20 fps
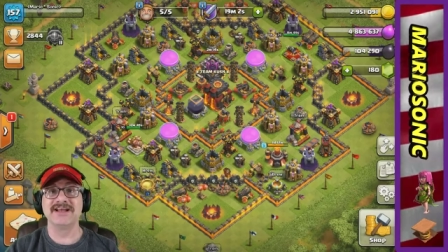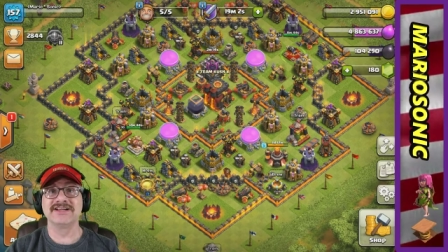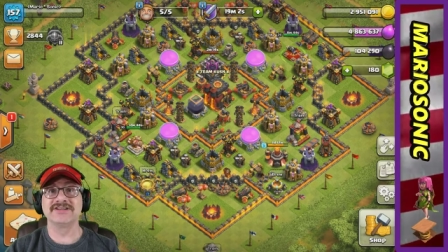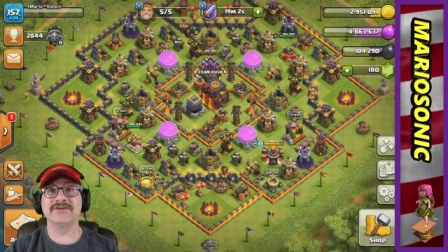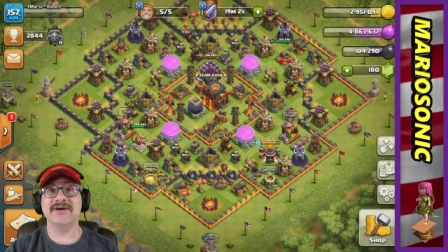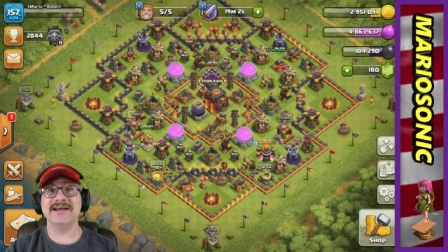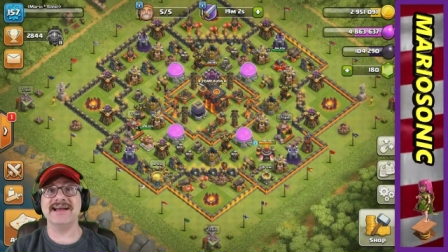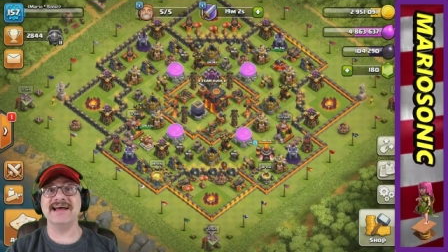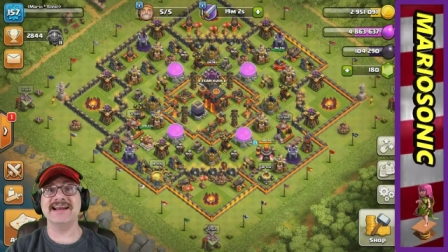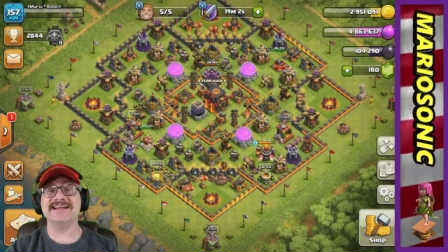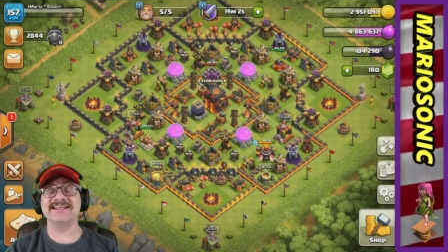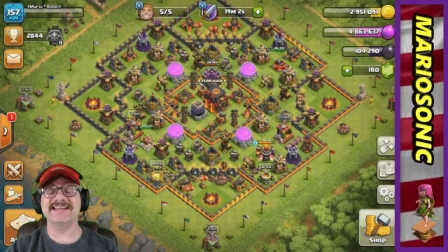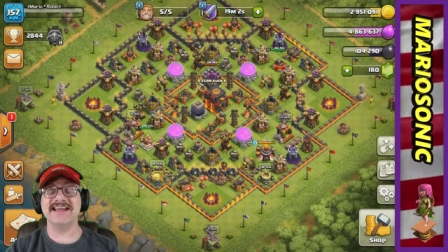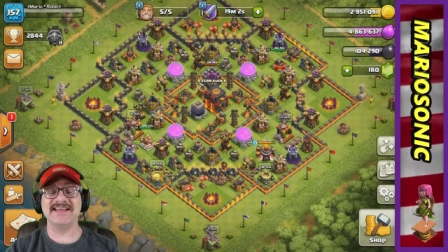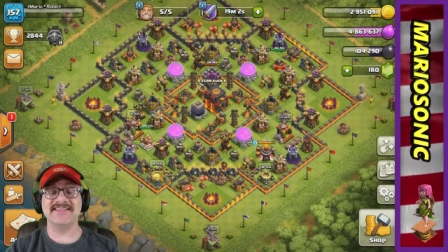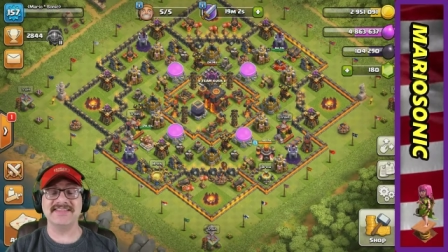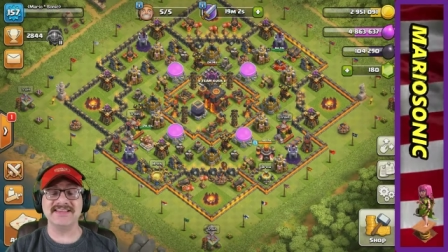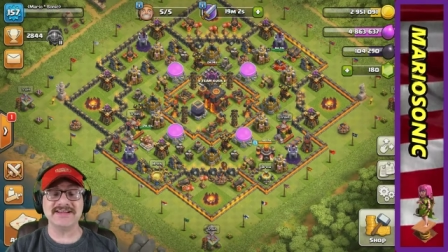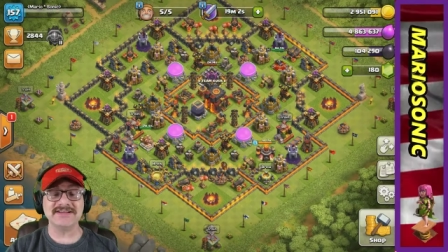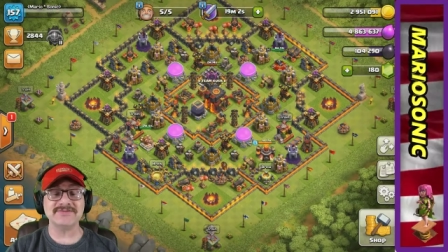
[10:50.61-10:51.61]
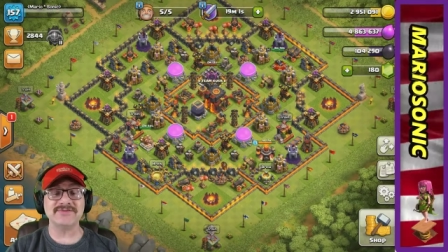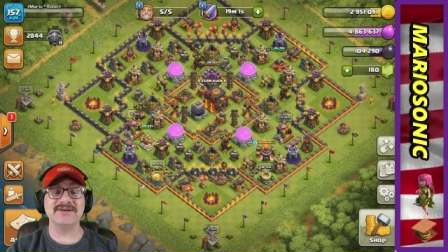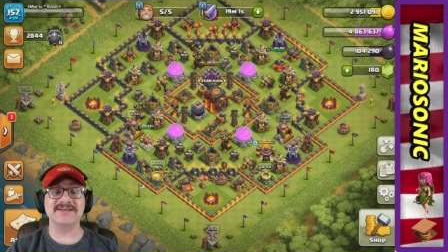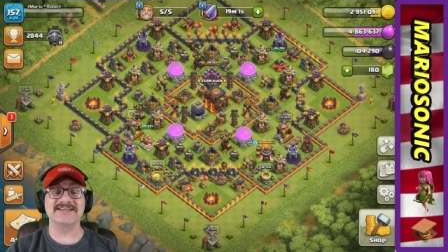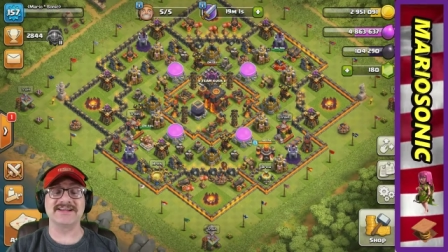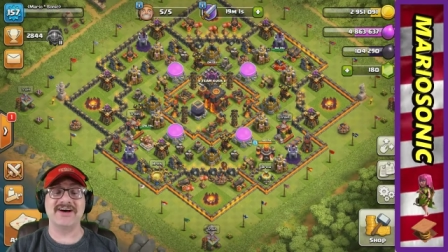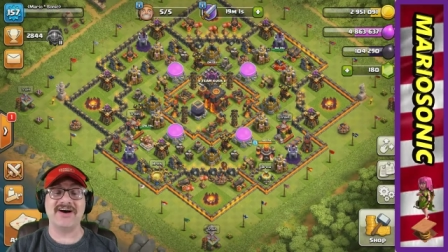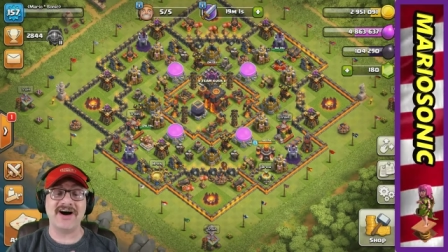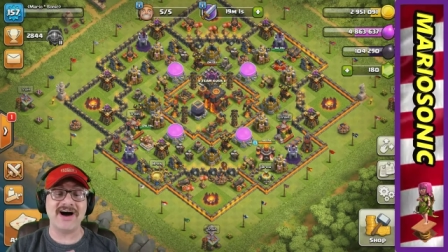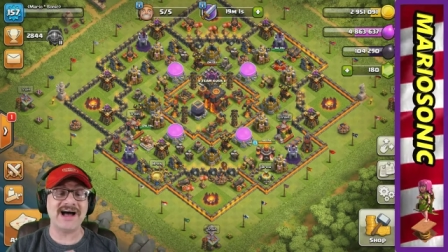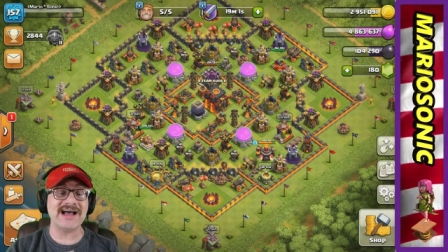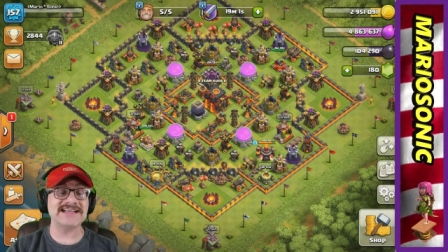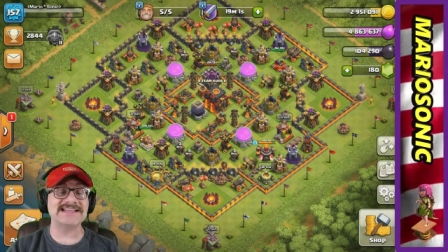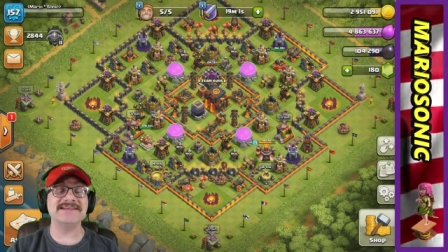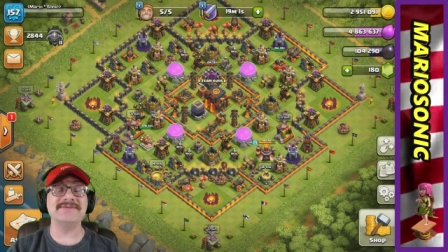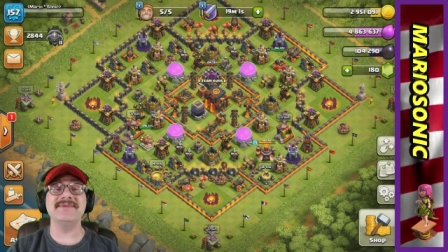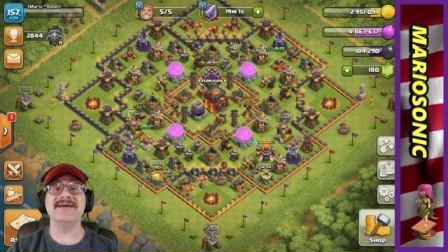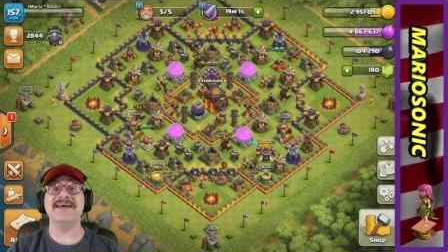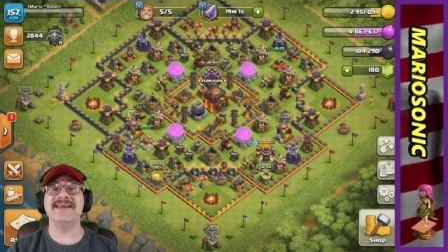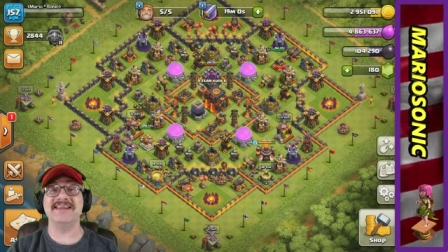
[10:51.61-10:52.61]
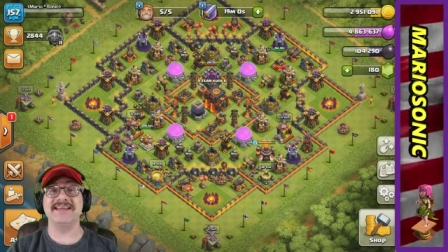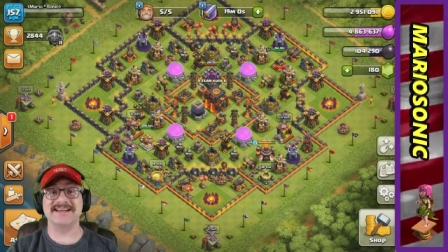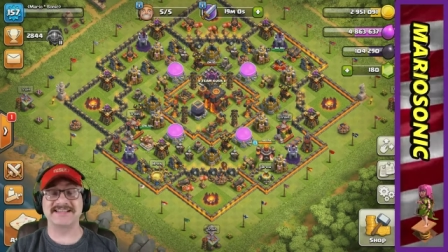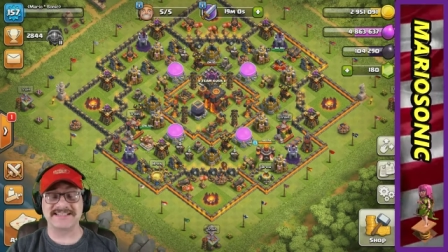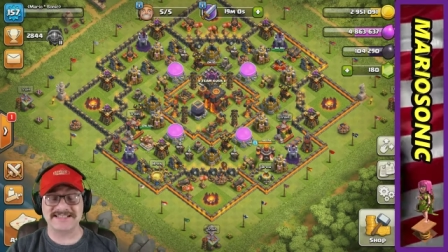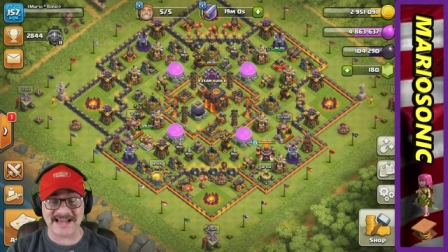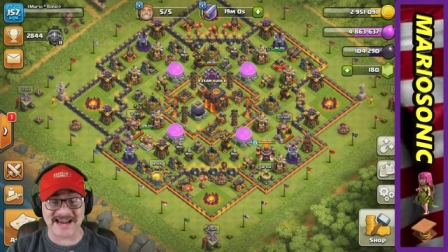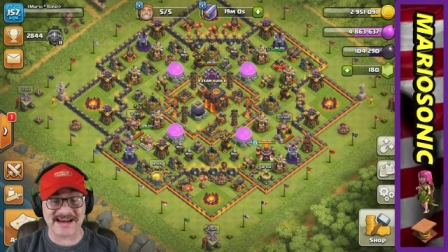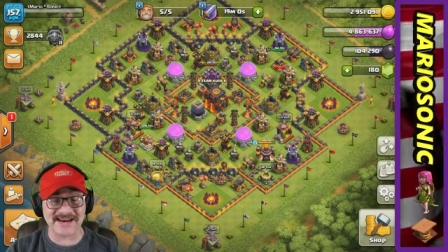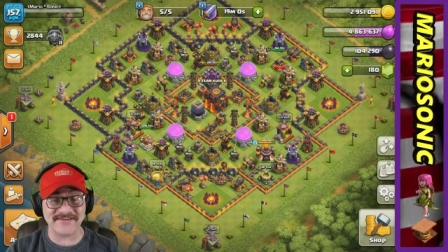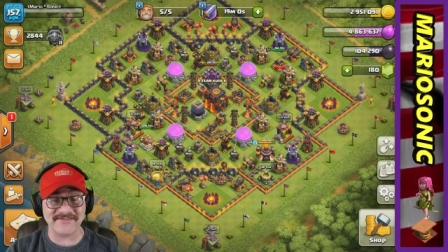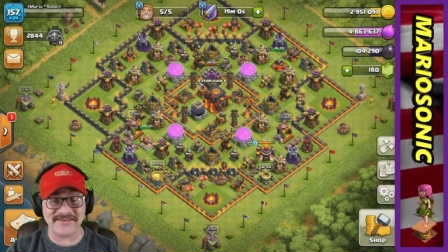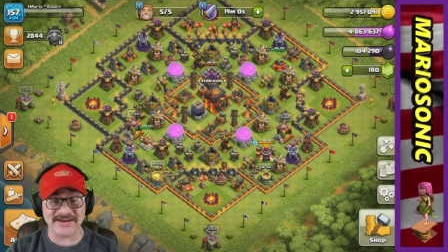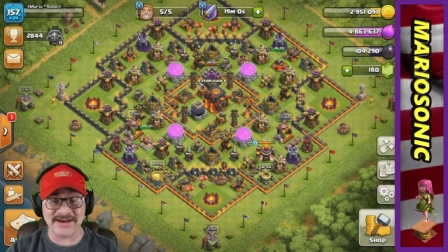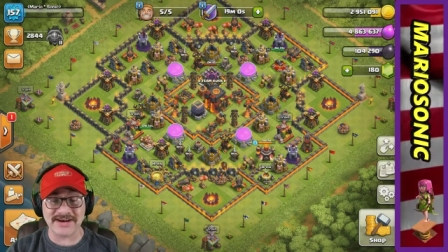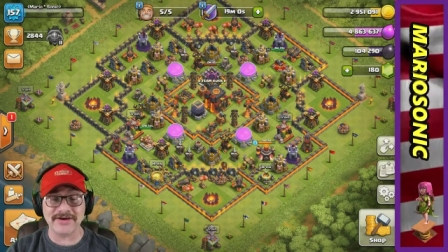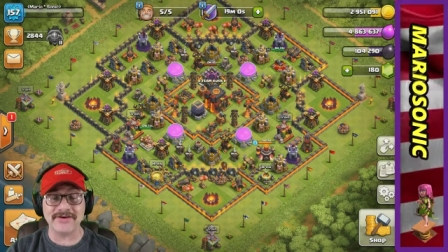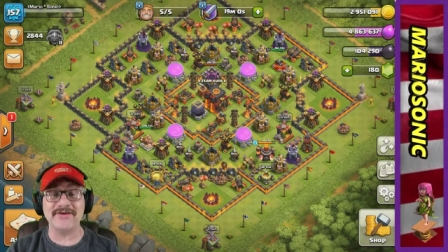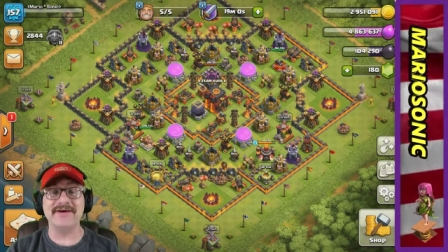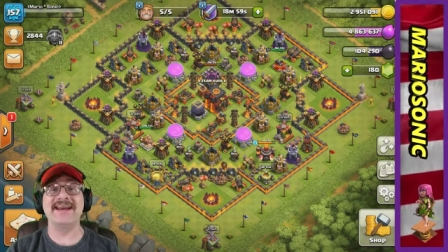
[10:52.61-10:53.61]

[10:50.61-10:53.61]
So I gotta say, this was an awesome and exciting video,